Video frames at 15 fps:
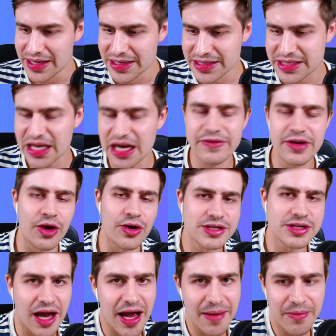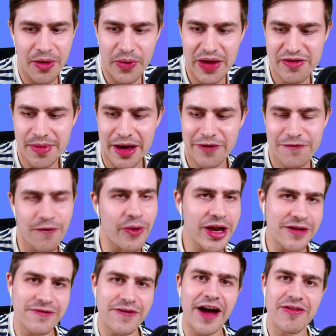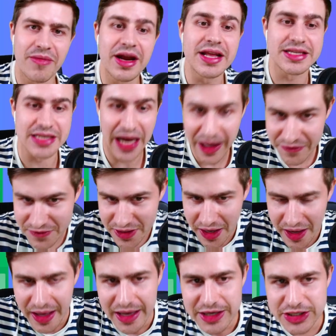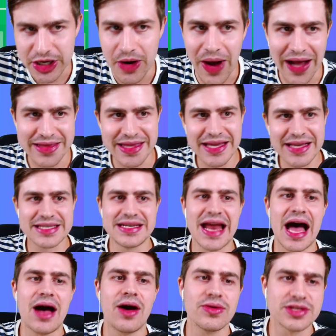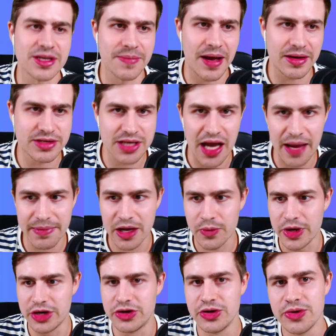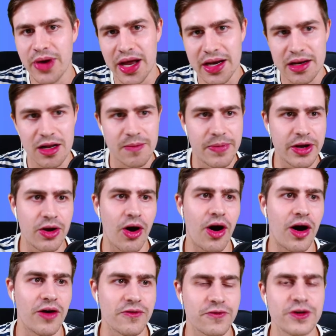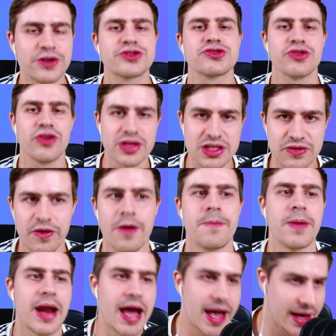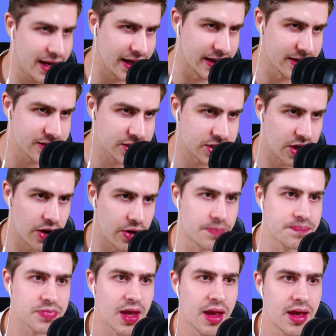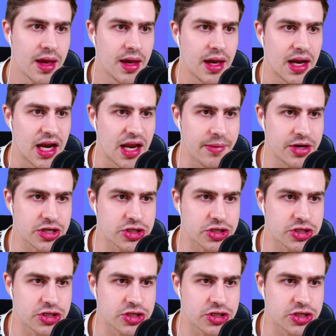Still have a long time. We have about 45 minutes left. So I think now is about time that we do a little bit of transfer planning. So let me